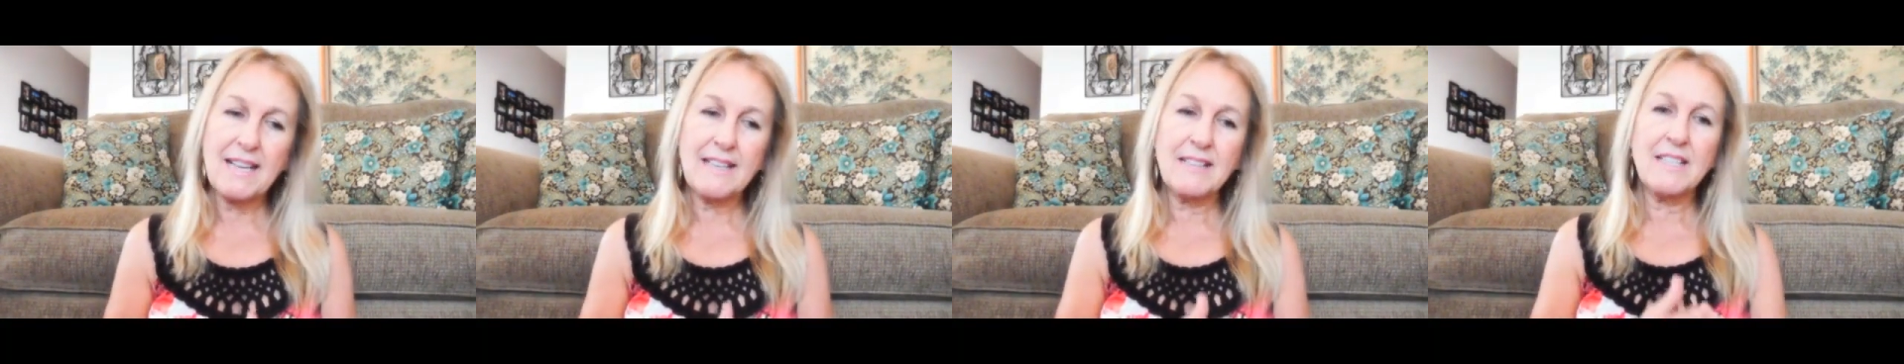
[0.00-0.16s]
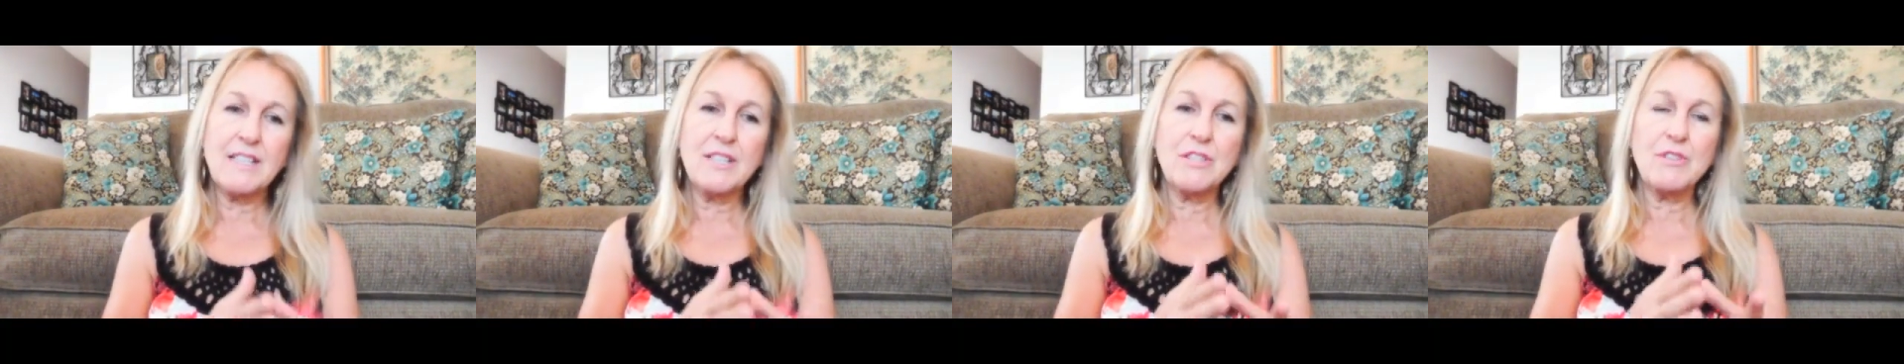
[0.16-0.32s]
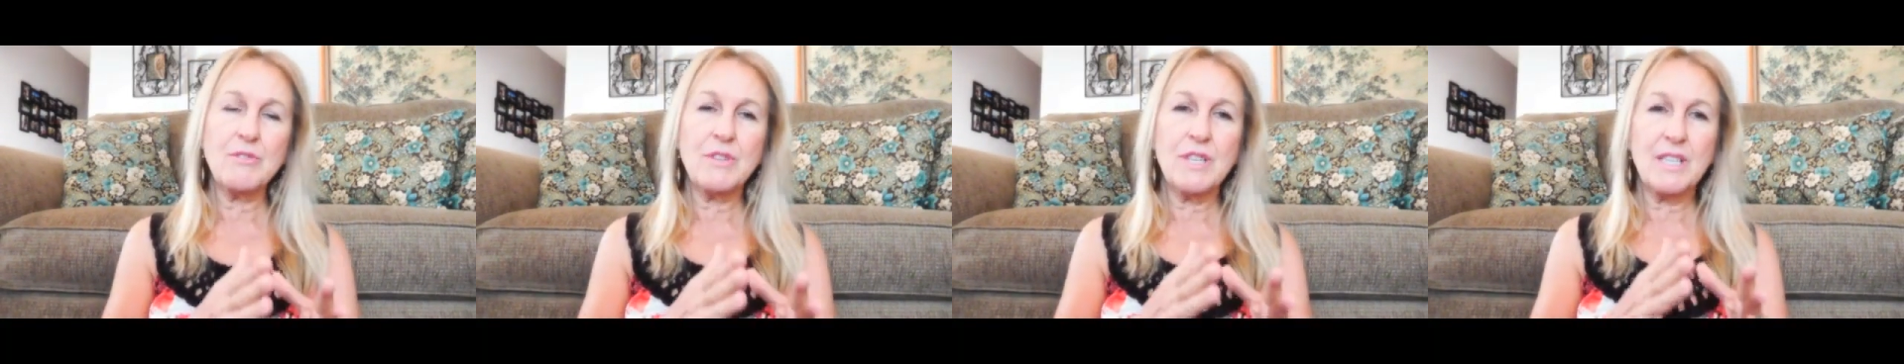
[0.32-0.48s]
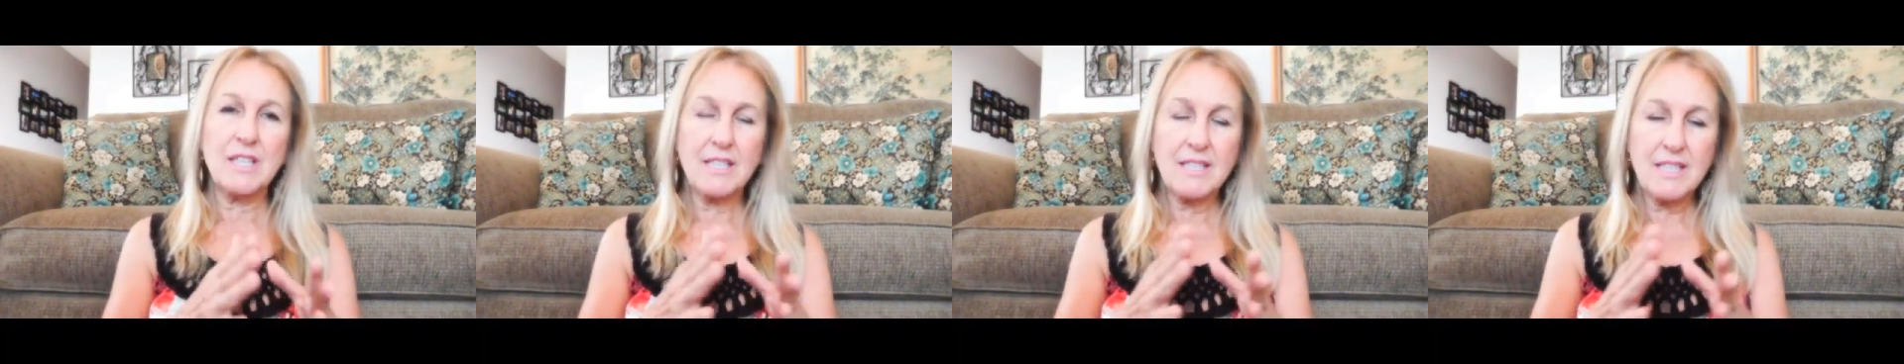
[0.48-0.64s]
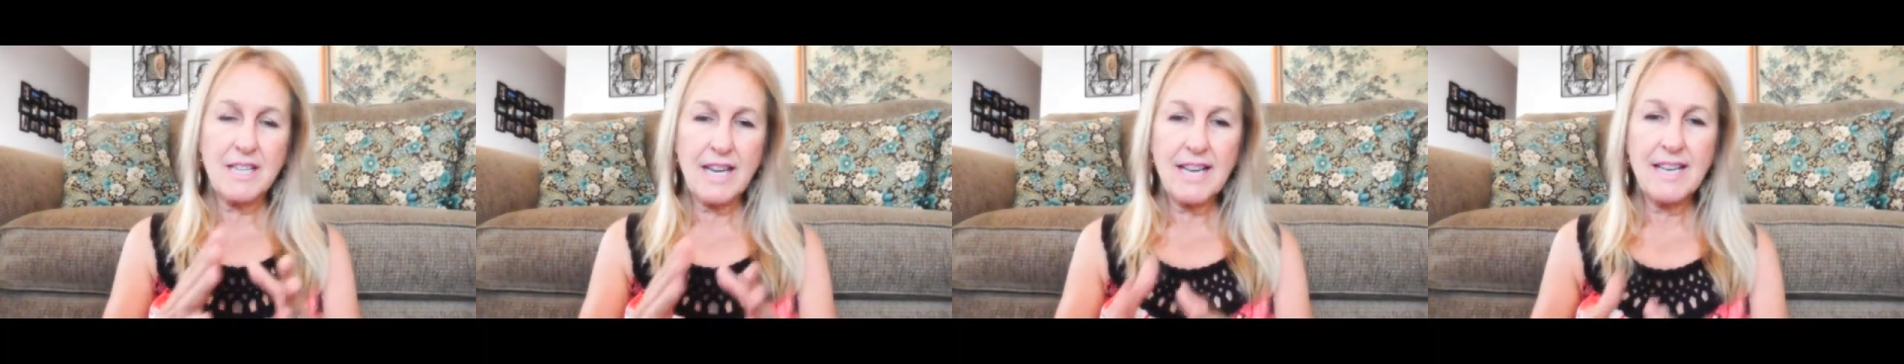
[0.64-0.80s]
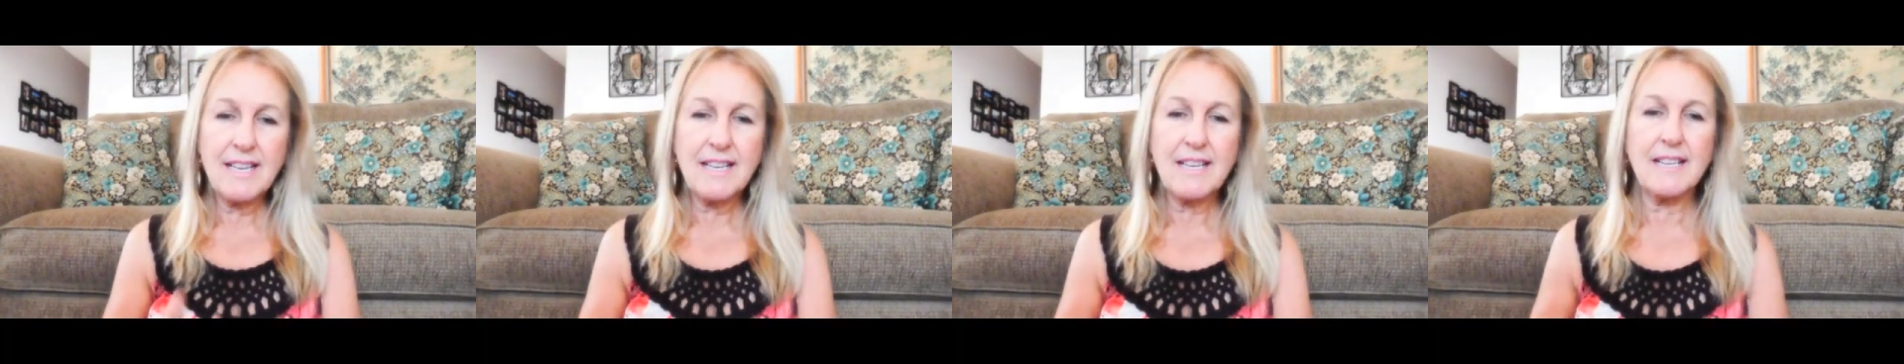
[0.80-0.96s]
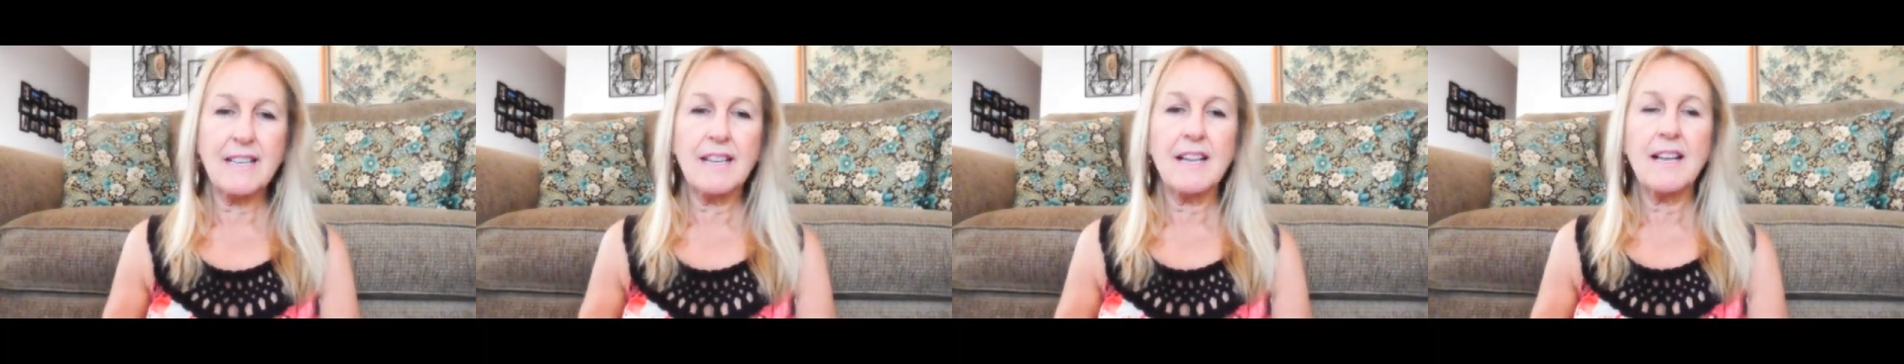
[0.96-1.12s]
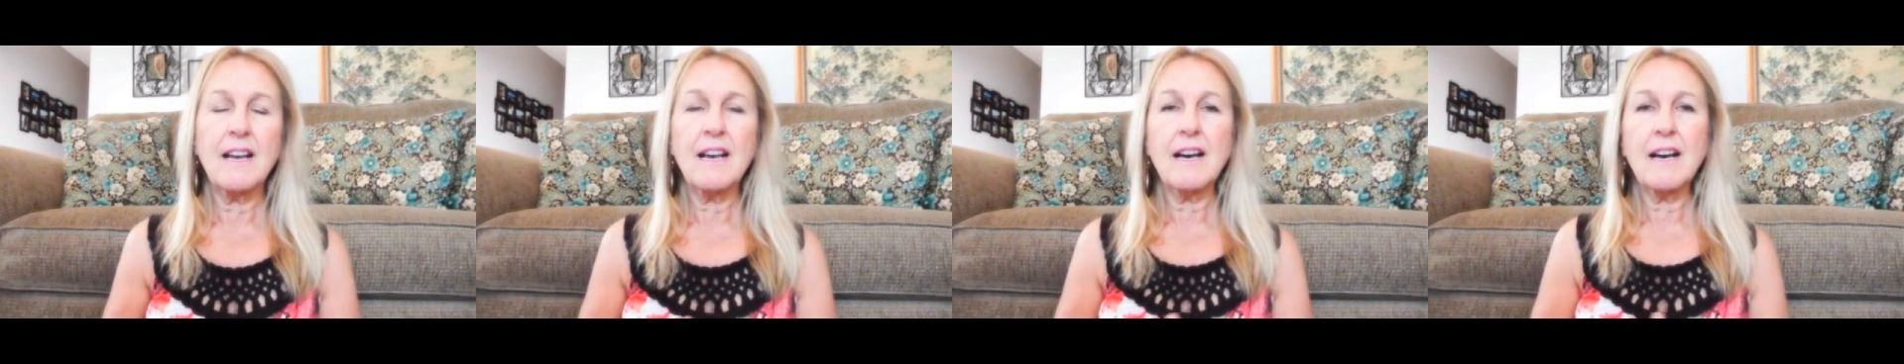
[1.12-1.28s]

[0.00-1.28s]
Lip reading: and then you can take it